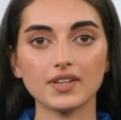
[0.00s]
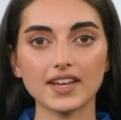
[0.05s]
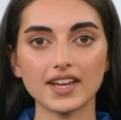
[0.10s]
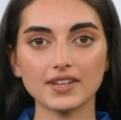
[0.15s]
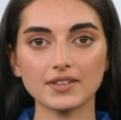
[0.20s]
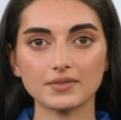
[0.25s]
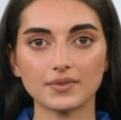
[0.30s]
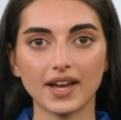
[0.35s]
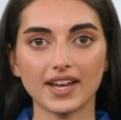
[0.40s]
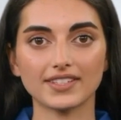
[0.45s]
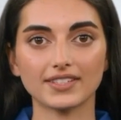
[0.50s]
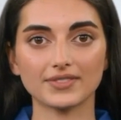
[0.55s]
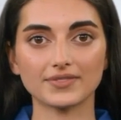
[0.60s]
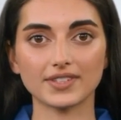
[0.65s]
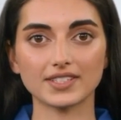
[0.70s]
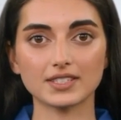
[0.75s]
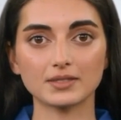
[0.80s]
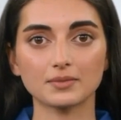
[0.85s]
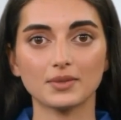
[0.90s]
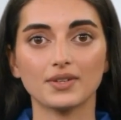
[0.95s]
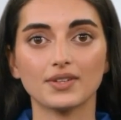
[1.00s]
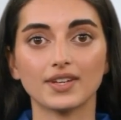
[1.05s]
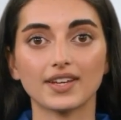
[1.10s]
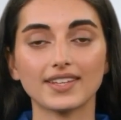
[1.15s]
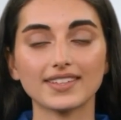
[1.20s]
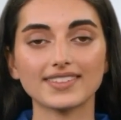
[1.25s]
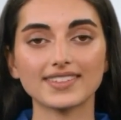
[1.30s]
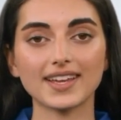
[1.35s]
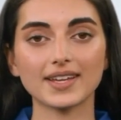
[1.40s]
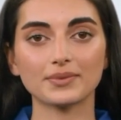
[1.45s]
interactive
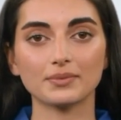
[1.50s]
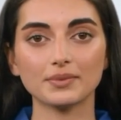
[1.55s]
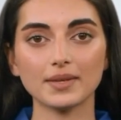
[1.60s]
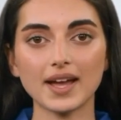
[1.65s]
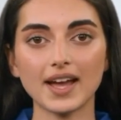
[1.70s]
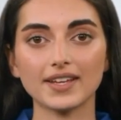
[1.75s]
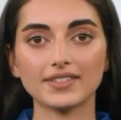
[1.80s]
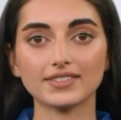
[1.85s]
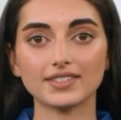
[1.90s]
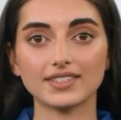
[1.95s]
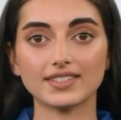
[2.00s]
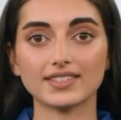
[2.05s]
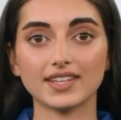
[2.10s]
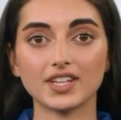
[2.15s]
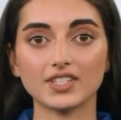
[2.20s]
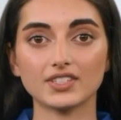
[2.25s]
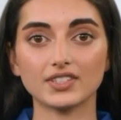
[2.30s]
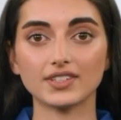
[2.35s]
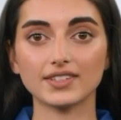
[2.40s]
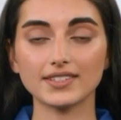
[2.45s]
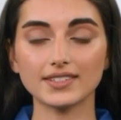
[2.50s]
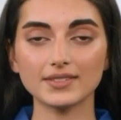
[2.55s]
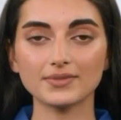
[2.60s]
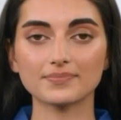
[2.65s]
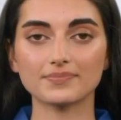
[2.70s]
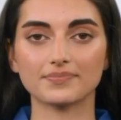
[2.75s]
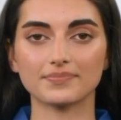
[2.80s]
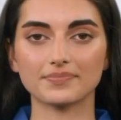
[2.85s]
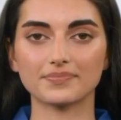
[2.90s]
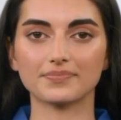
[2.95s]
experience and live discussions.
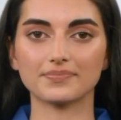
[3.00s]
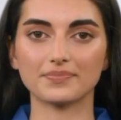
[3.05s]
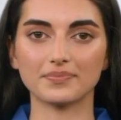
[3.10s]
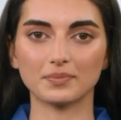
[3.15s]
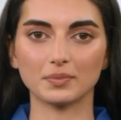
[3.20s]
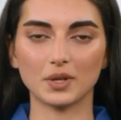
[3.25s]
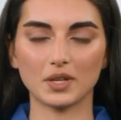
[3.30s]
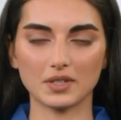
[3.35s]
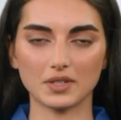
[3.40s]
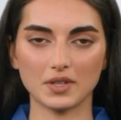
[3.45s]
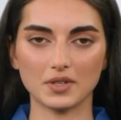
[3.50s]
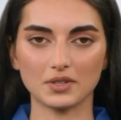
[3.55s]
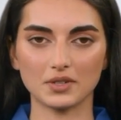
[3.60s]
When you're